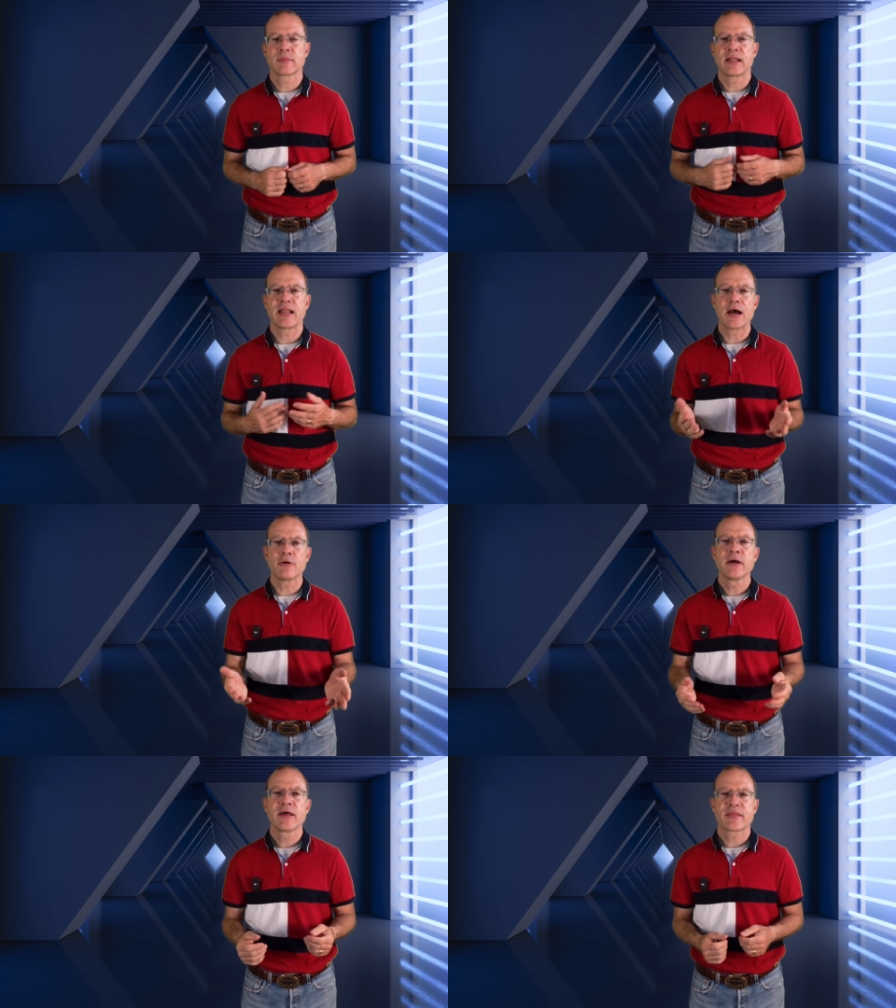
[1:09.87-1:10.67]
And
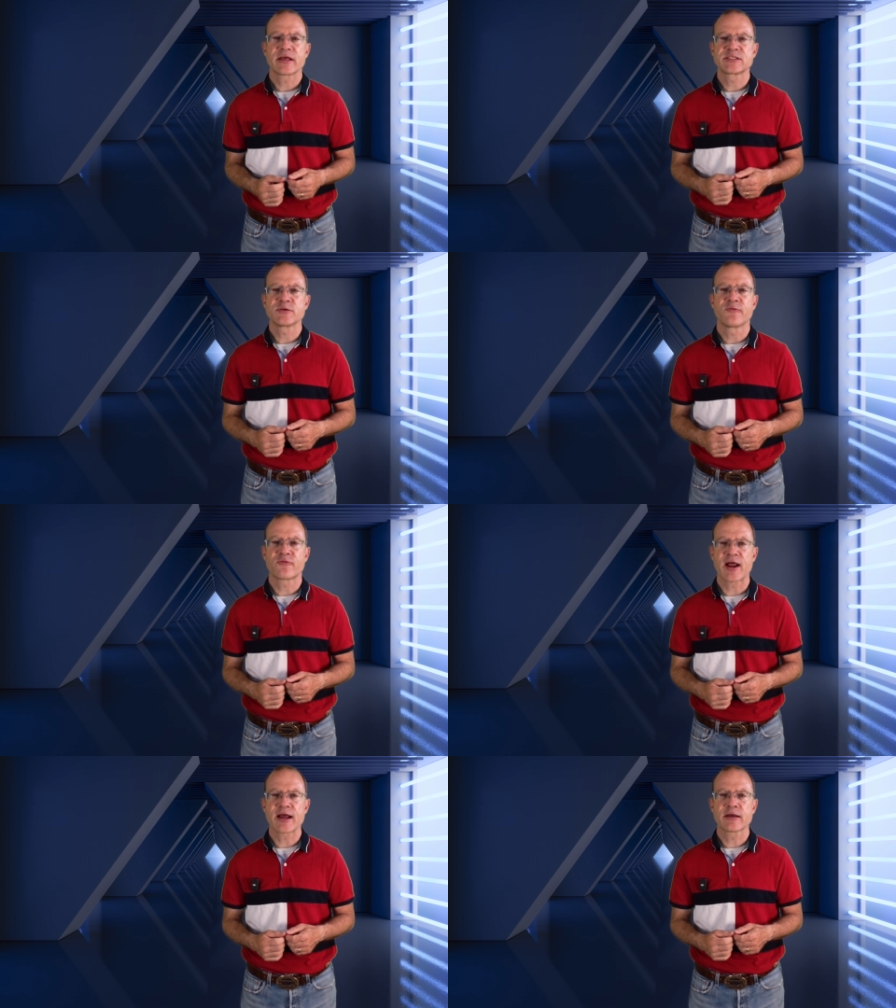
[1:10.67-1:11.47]
now, thanks to
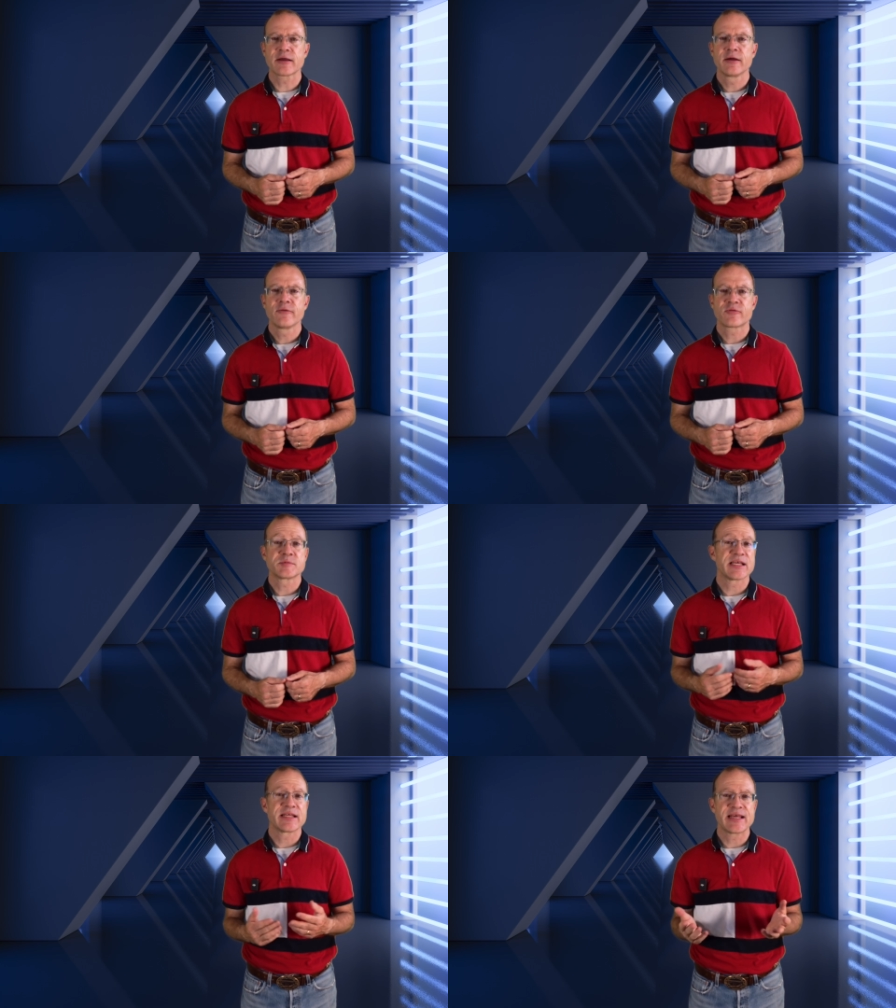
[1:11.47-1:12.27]
Frank
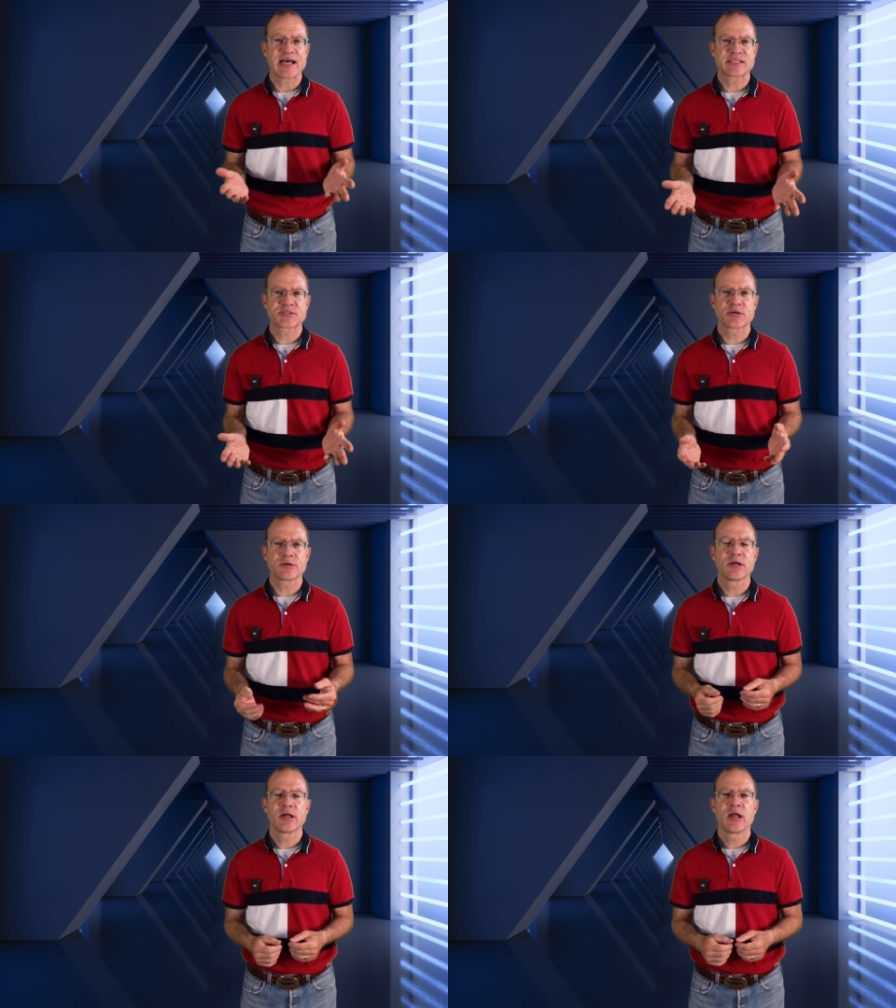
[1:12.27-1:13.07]
from Seti Astro,